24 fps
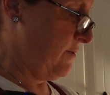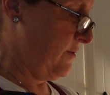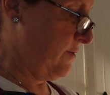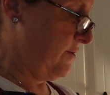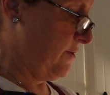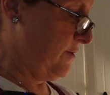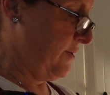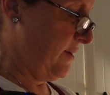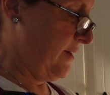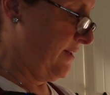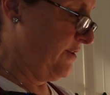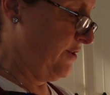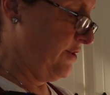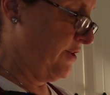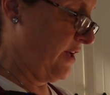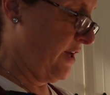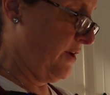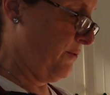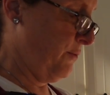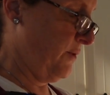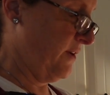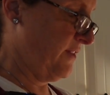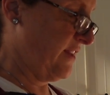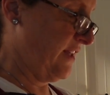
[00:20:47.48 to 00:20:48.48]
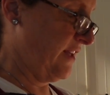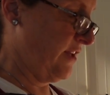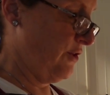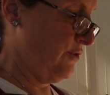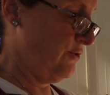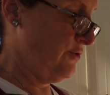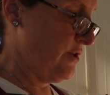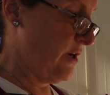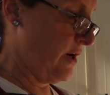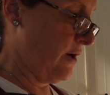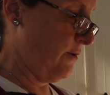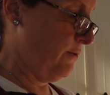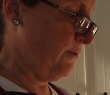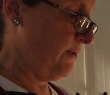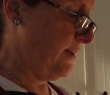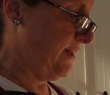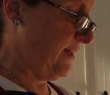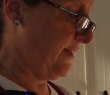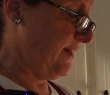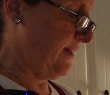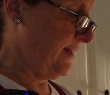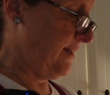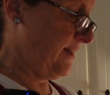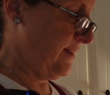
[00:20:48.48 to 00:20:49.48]
good. You know, one thing you don't
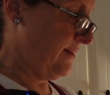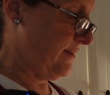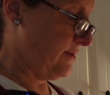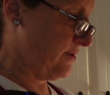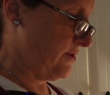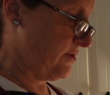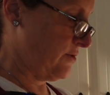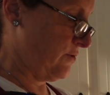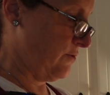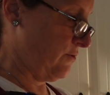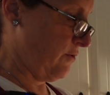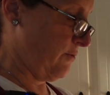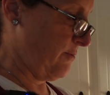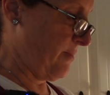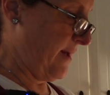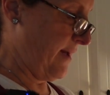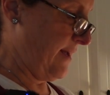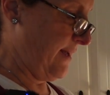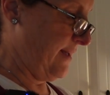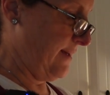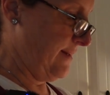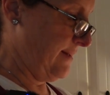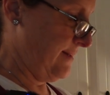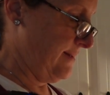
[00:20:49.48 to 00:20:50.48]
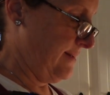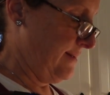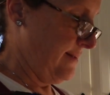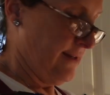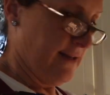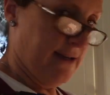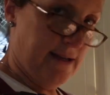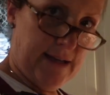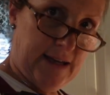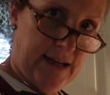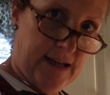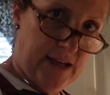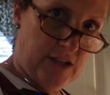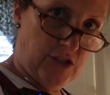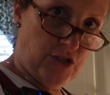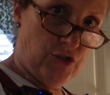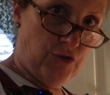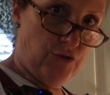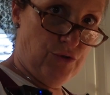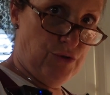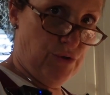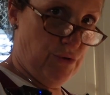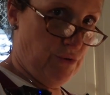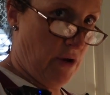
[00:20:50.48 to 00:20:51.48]
get in the store bacon is
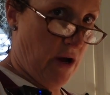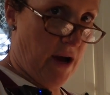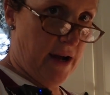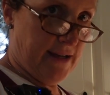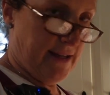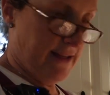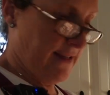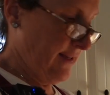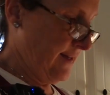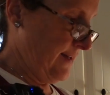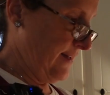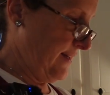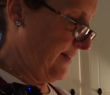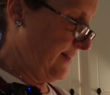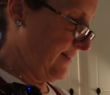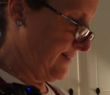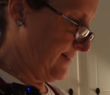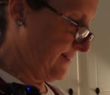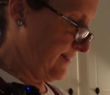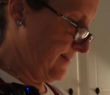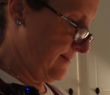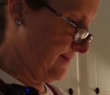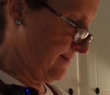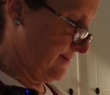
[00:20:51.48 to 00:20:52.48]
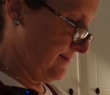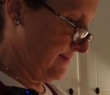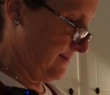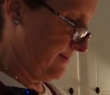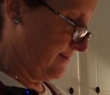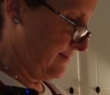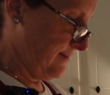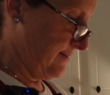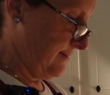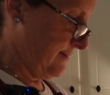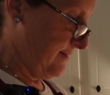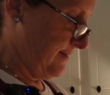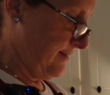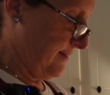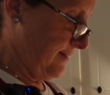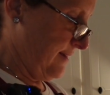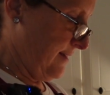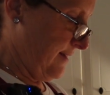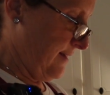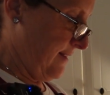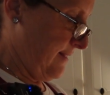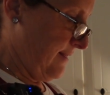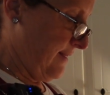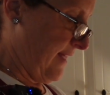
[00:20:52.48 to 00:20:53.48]
you do not get
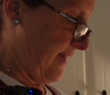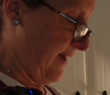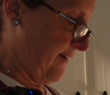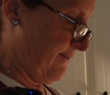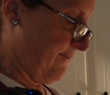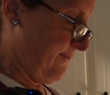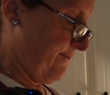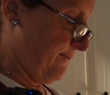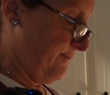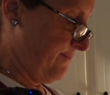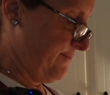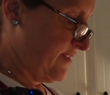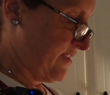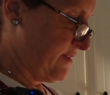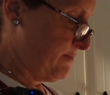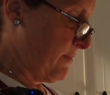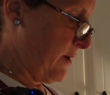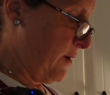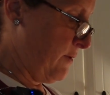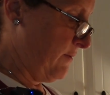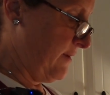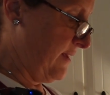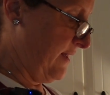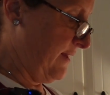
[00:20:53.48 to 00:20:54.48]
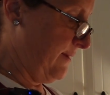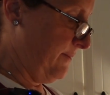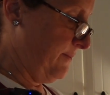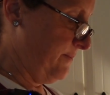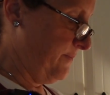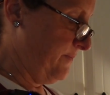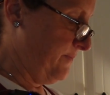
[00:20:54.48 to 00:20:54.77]
that smoky